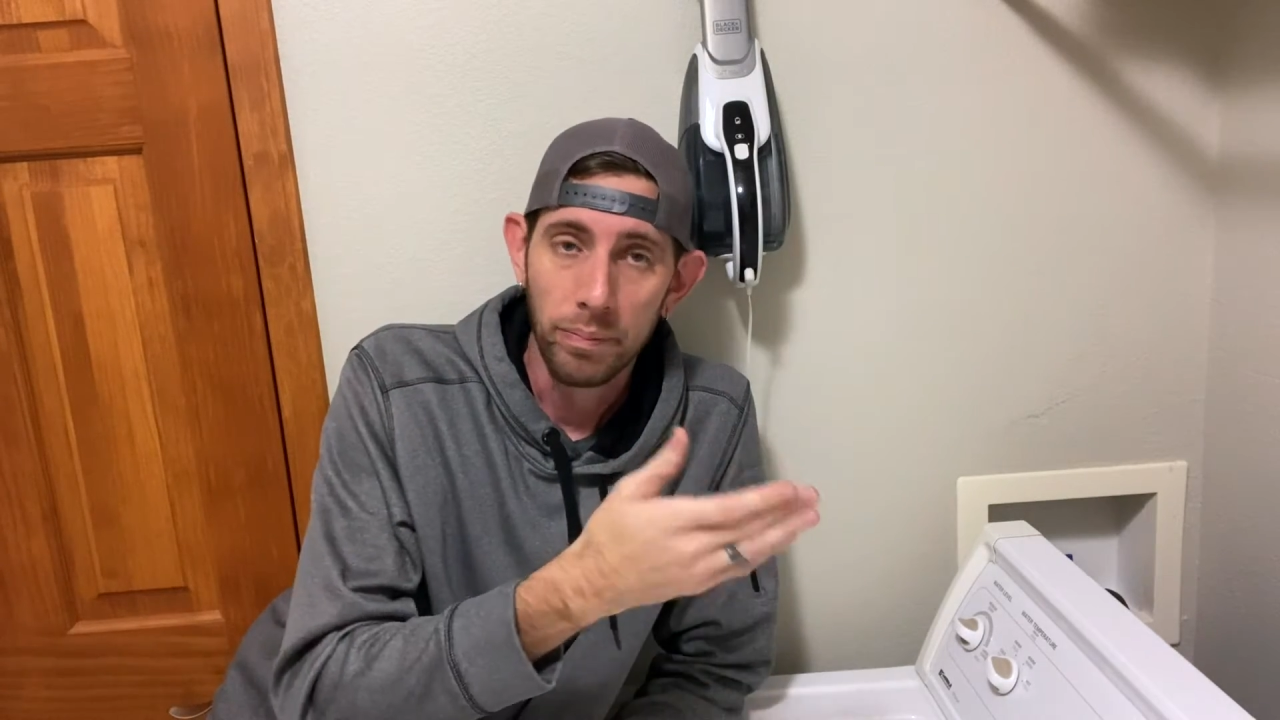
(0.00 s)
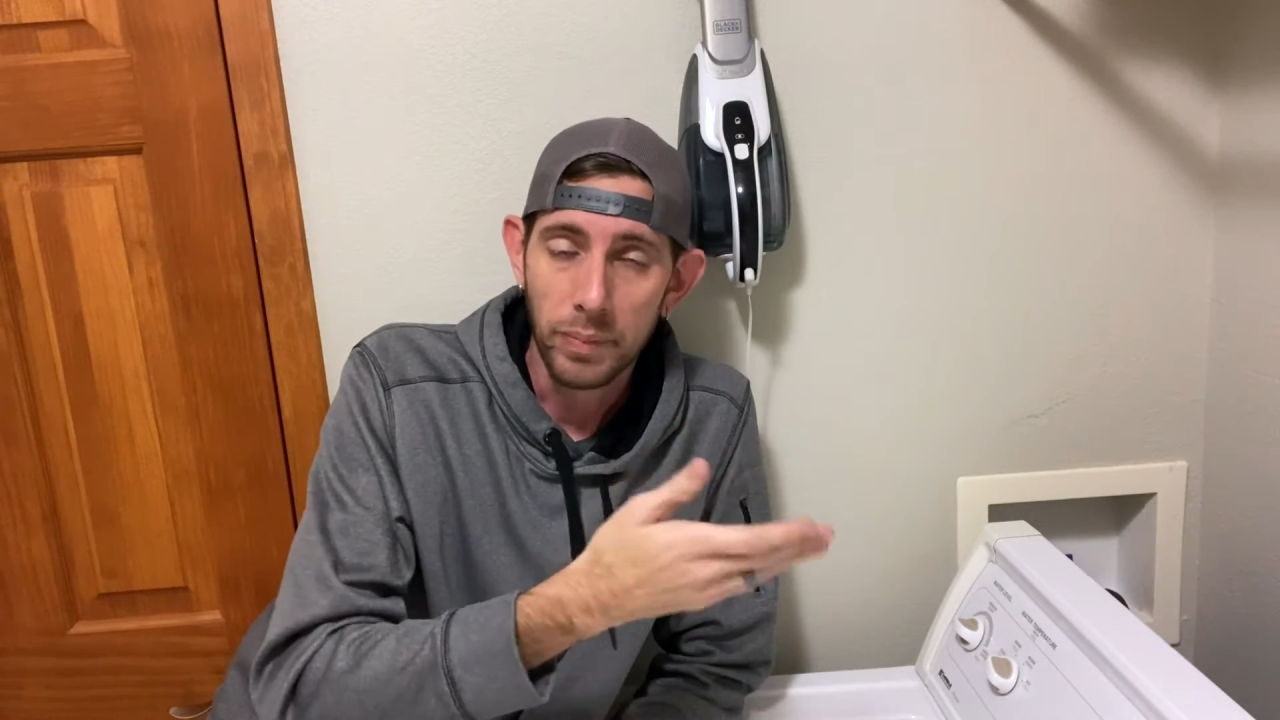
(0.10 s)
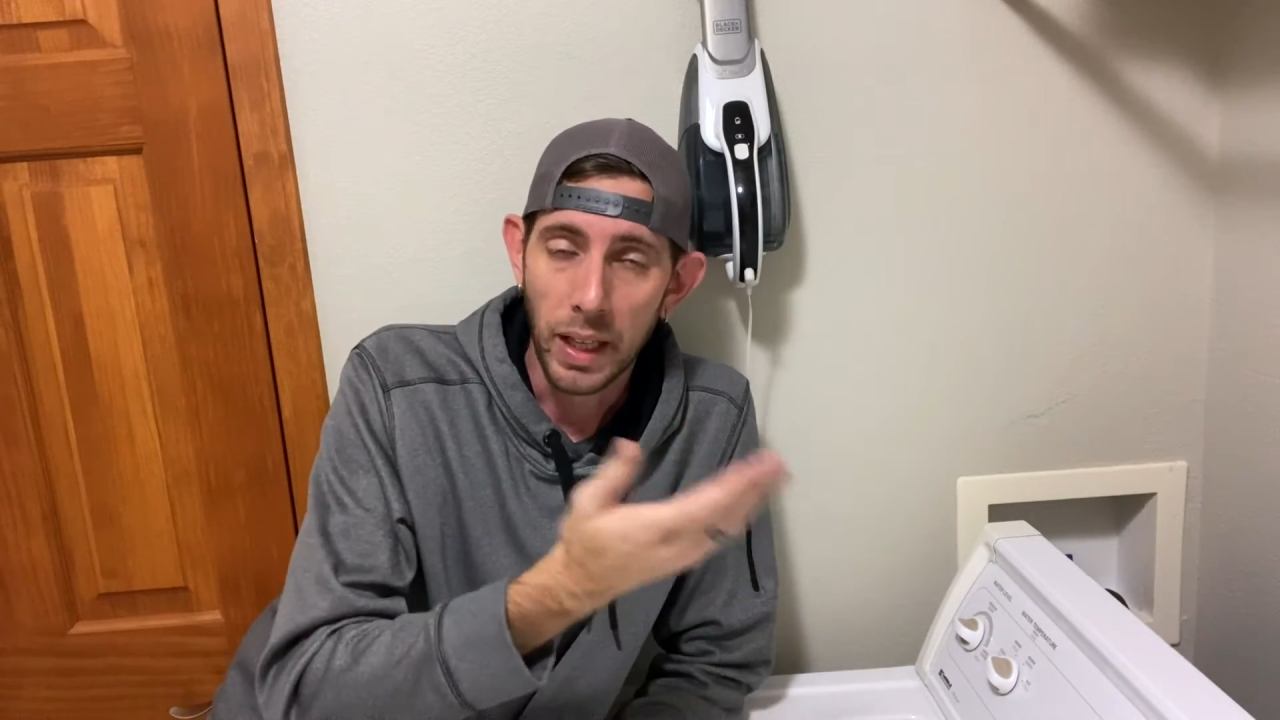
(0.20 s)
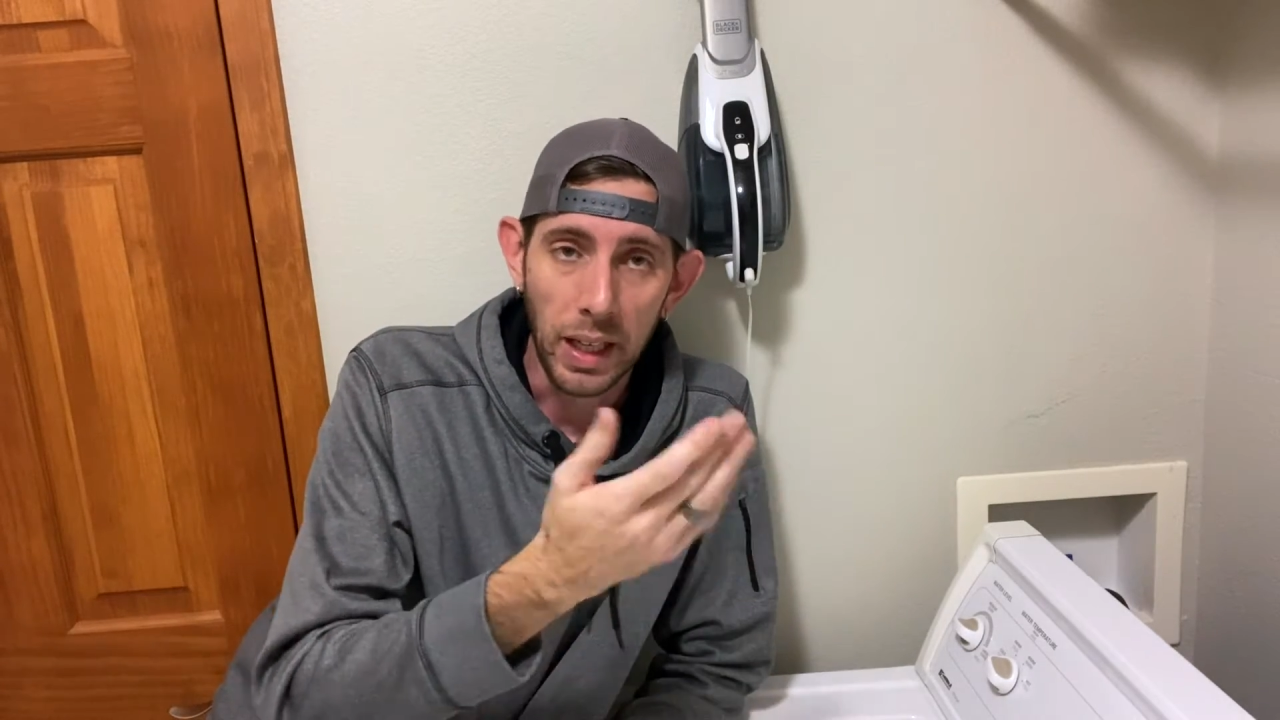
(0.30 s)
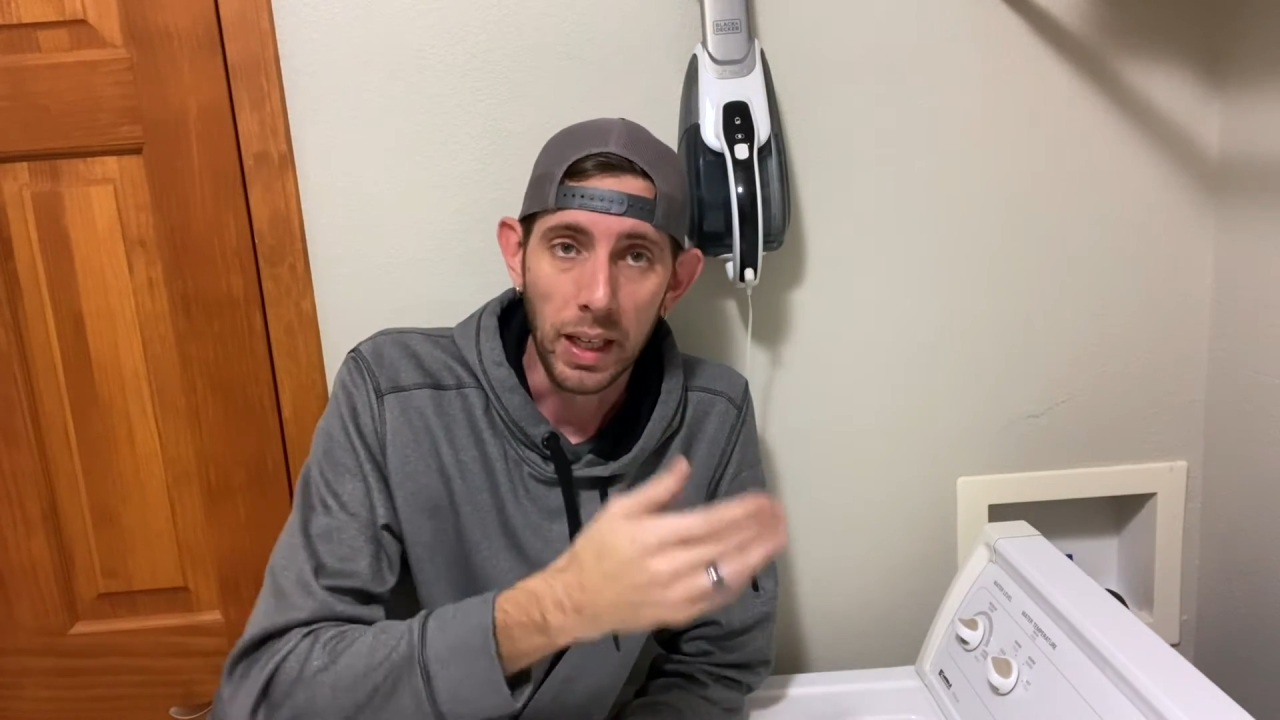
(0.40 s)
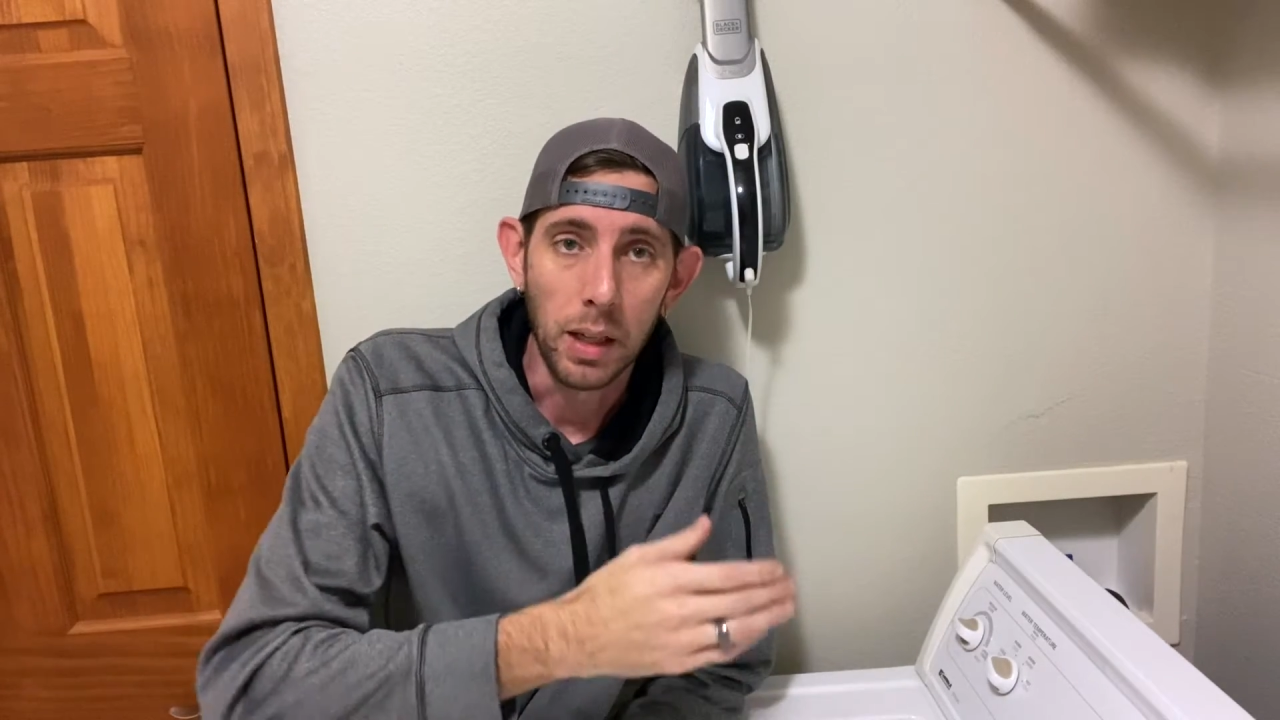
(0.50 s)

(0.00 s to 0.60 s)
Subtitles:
they can't